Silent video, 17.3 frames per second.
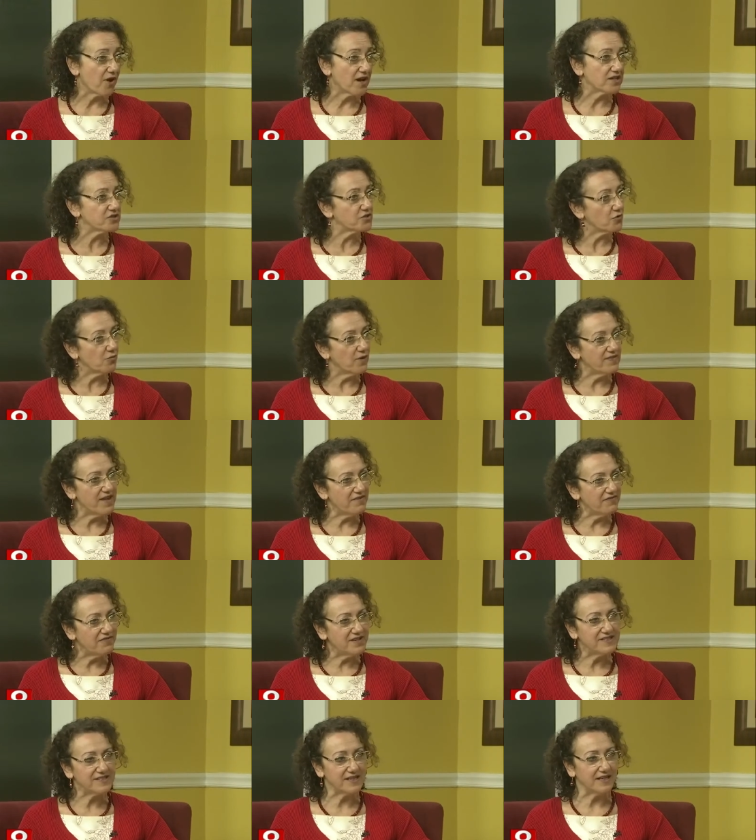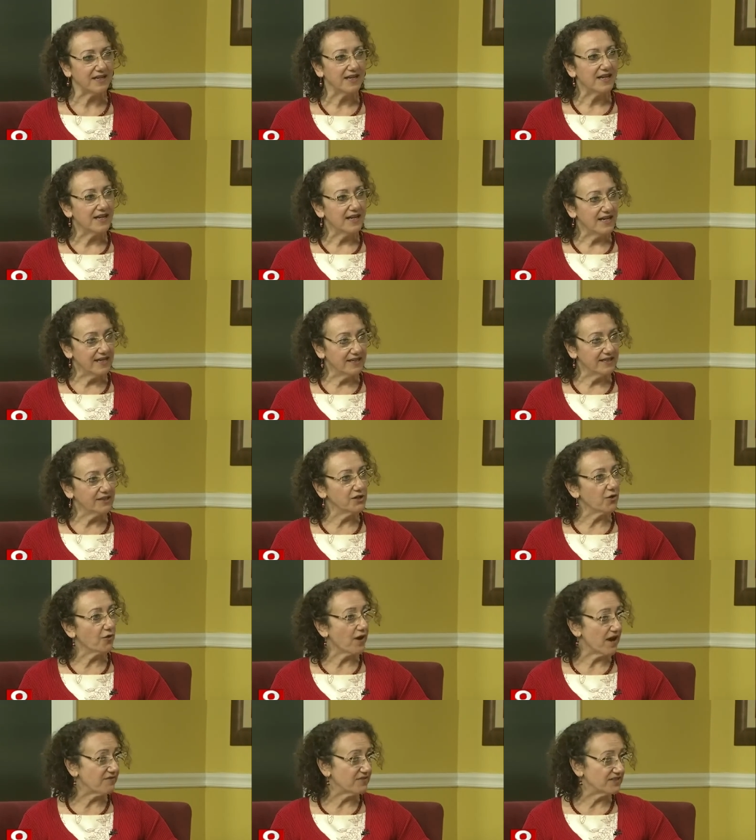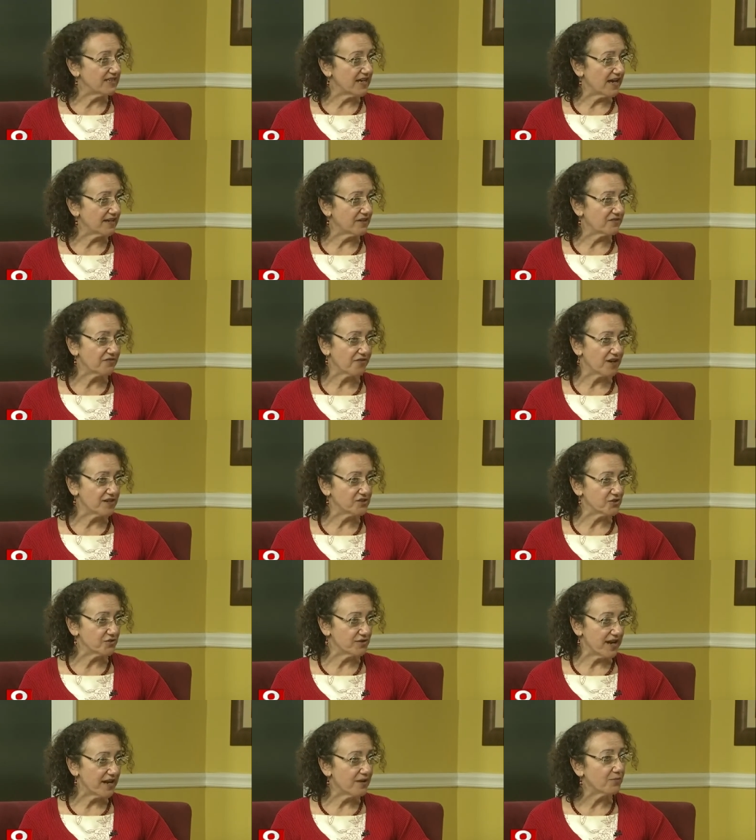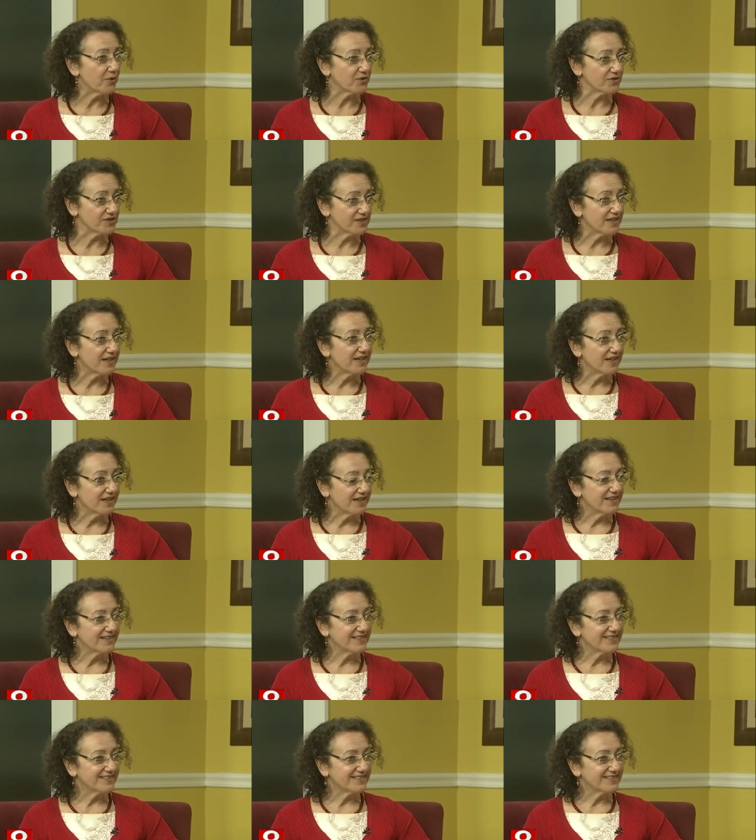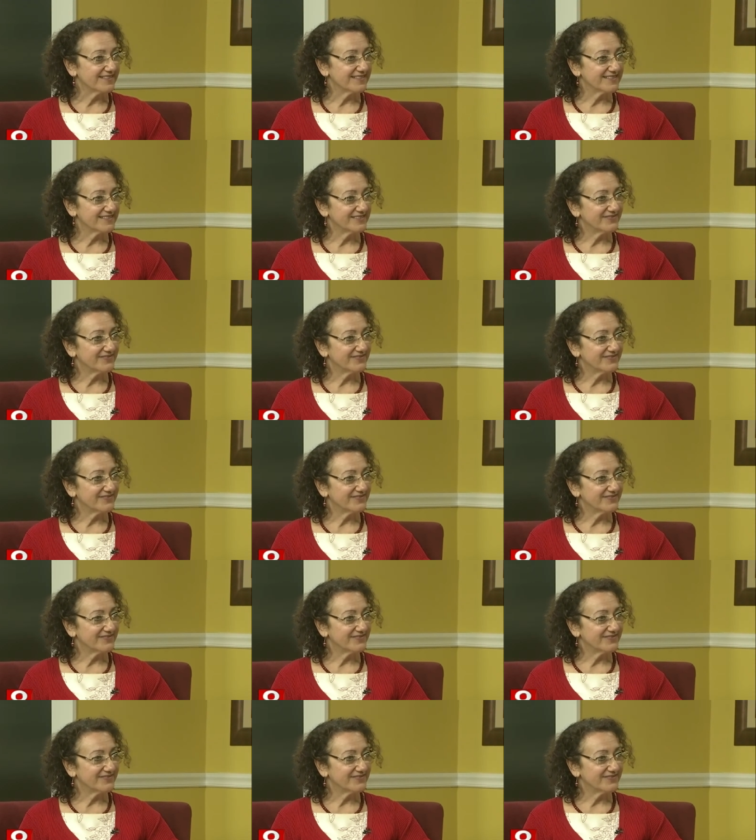products or when they visit Italy or have Italian friends or neighbors. That's great.